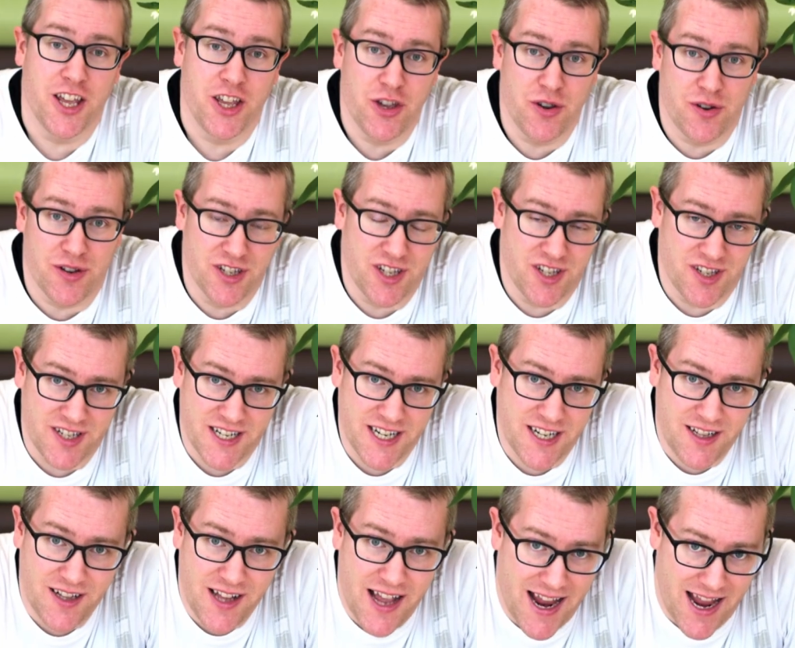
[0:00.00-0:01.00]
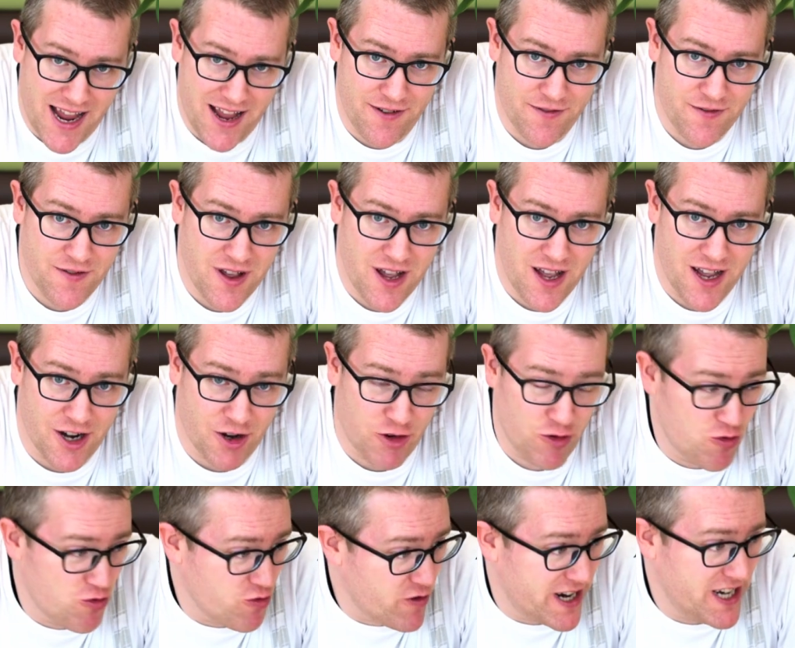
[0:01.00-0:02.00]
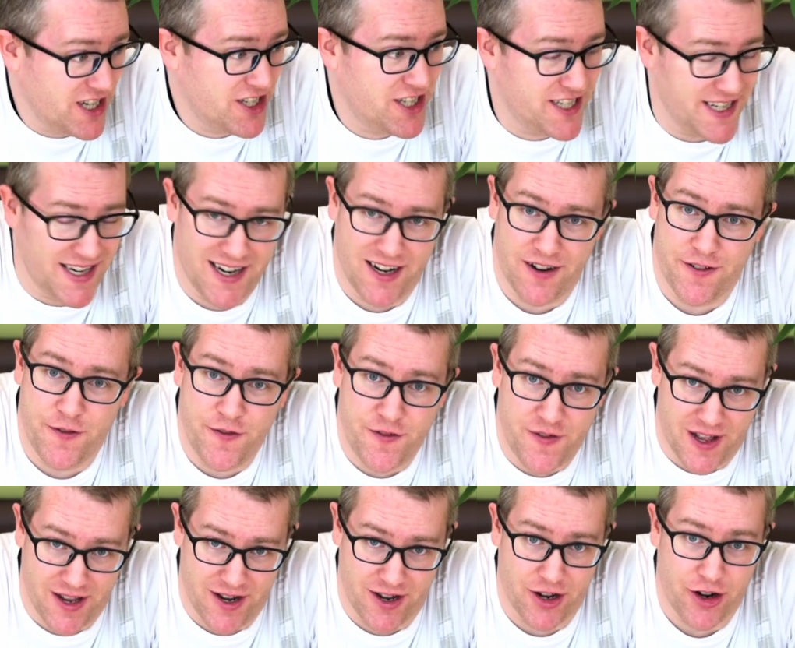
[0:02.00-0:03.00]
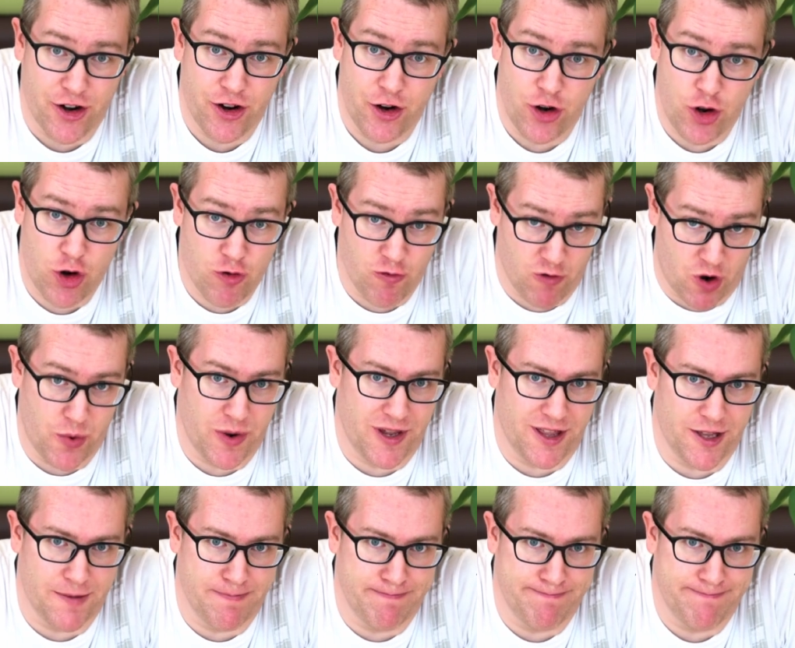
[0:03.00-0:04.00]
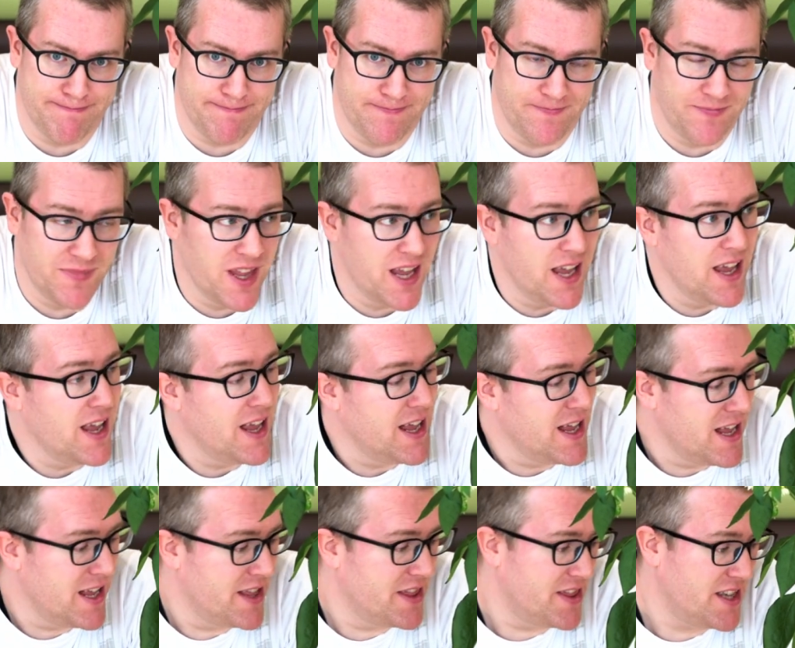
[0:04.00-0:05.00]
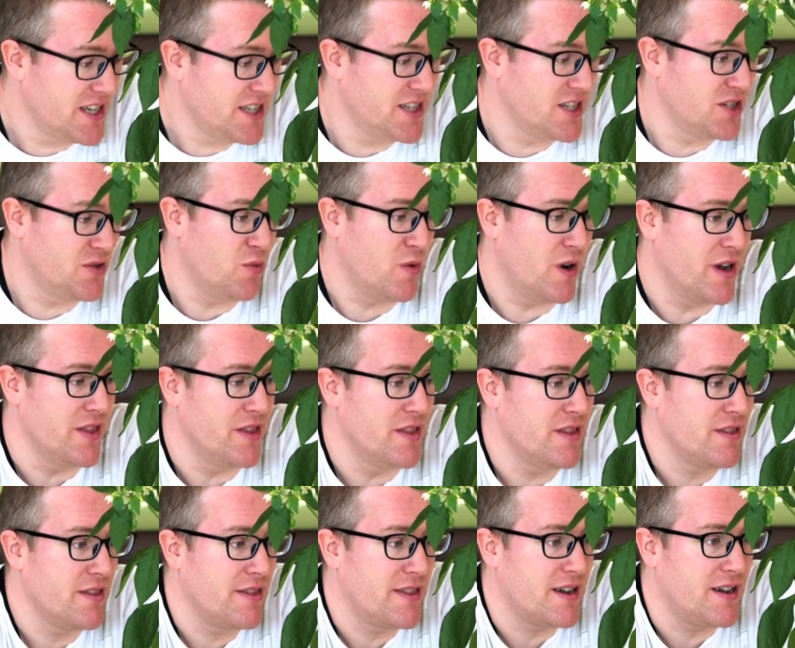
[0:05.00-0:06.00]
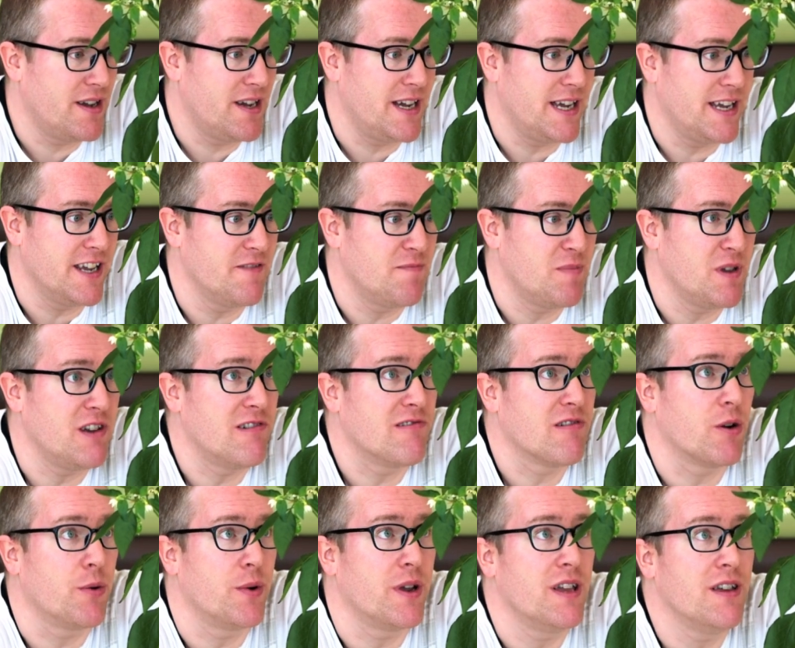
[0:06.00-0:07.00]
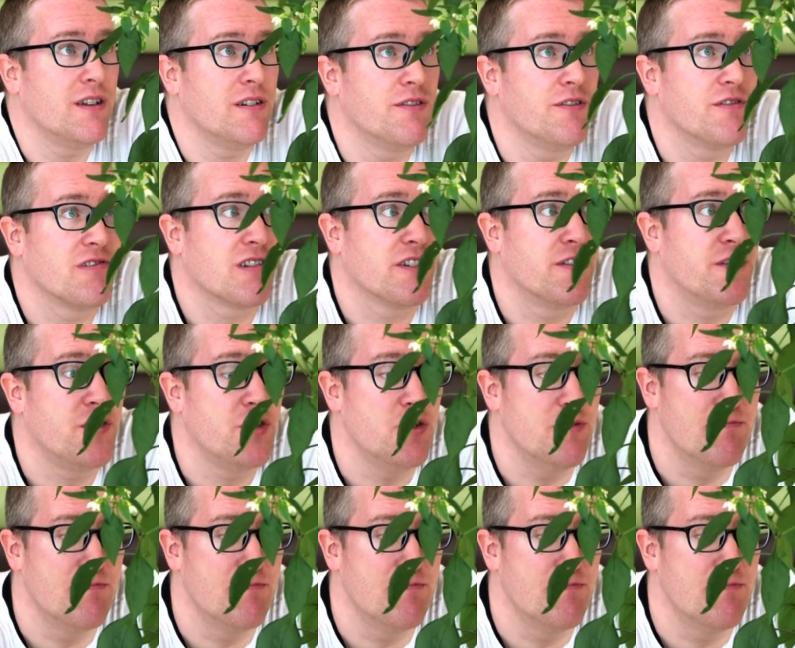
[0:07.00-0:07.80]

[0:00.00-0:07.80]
You can still have a great deal of fun growing them. This is one that I have been growing for a few